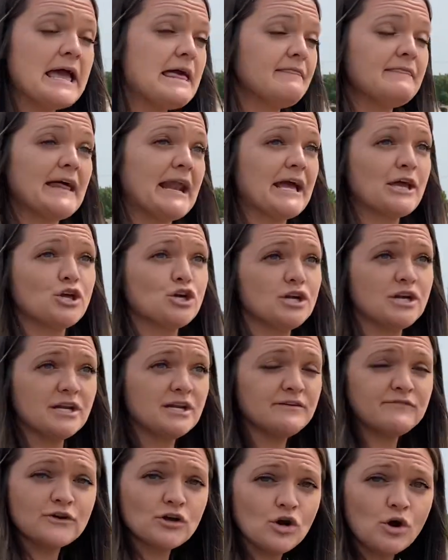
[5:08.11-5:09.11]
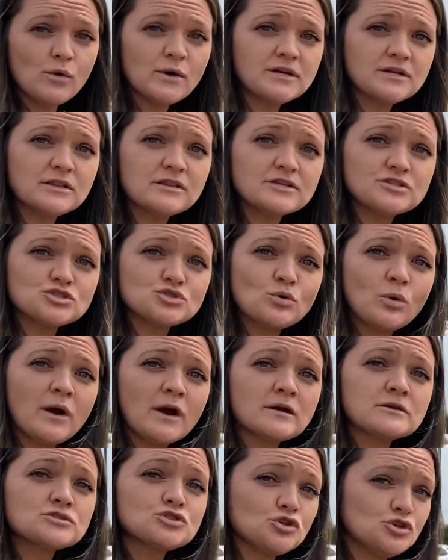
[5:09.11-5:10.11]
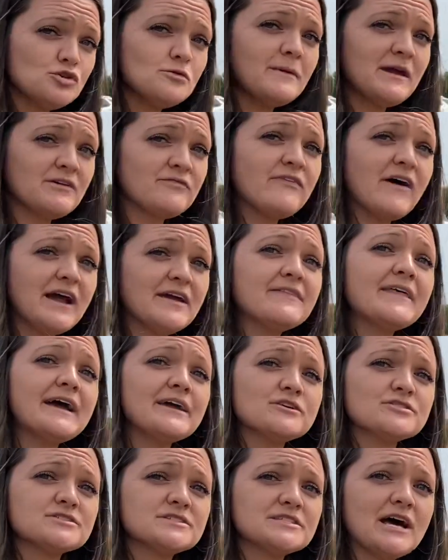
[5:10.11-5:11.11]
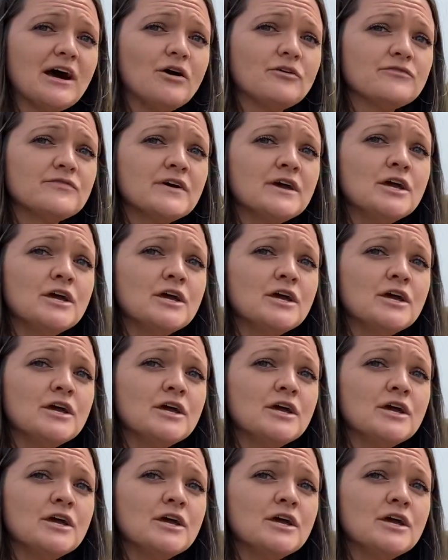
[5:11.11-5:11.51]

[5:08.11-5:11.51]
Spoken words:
that I couldn't even go into the store. So you may find that yourself.